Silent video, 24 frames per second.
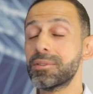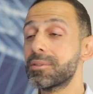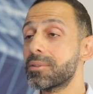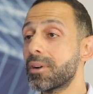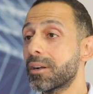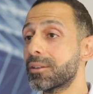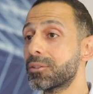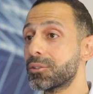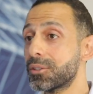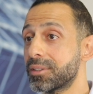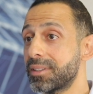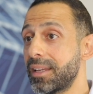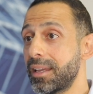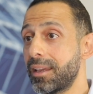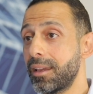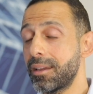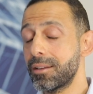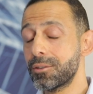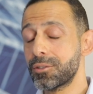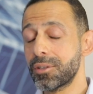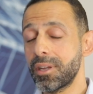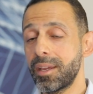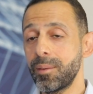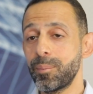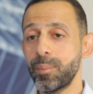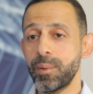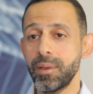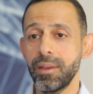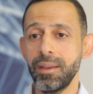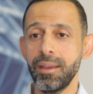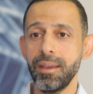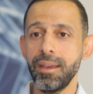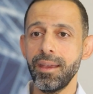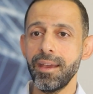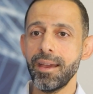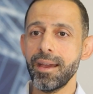structure taking shape.
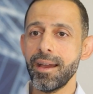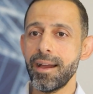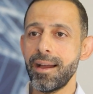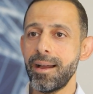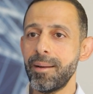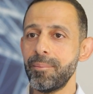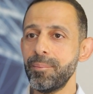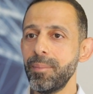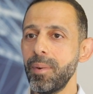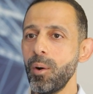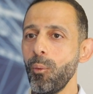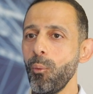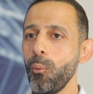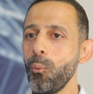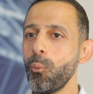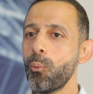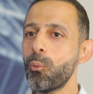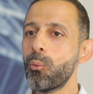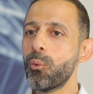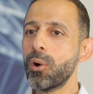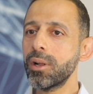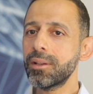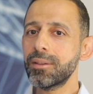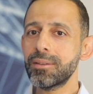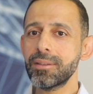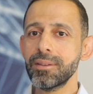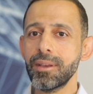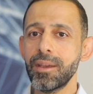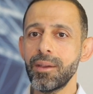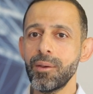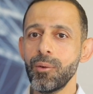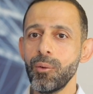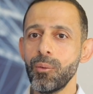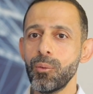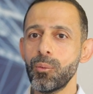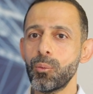
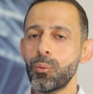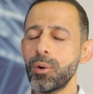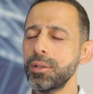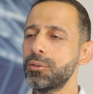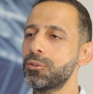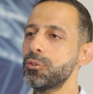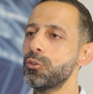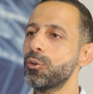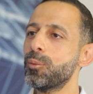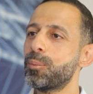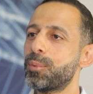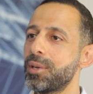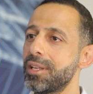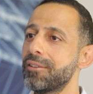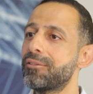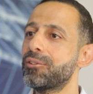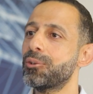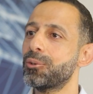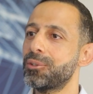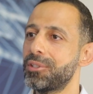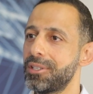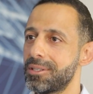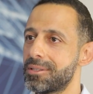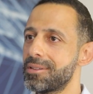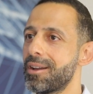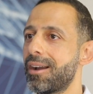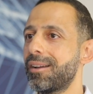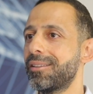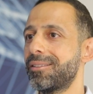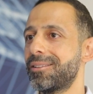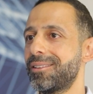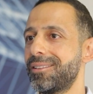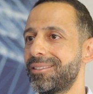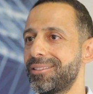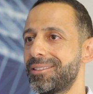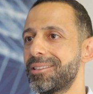What do you brief your
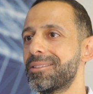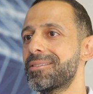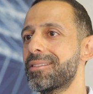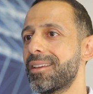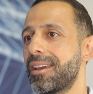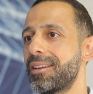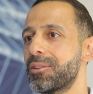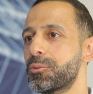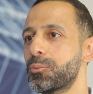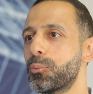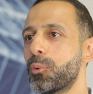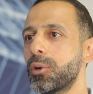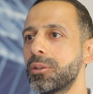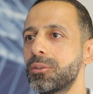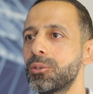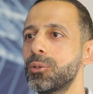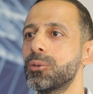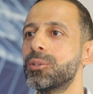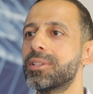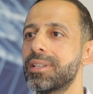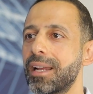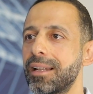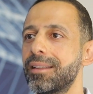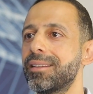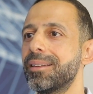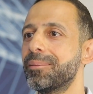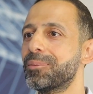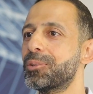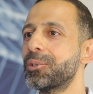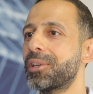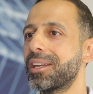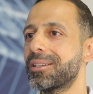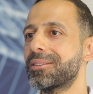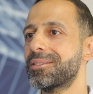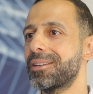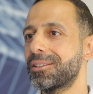designer in this case? What do you tell them
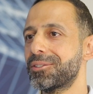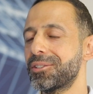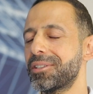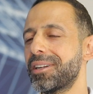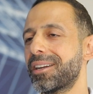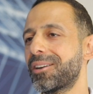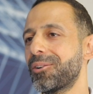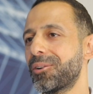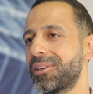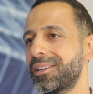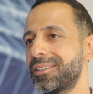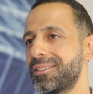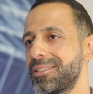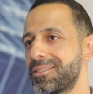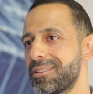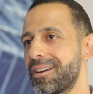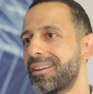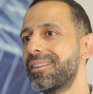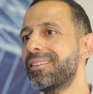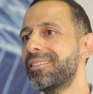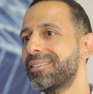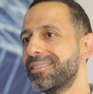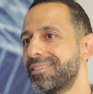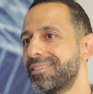to get such an iconic design?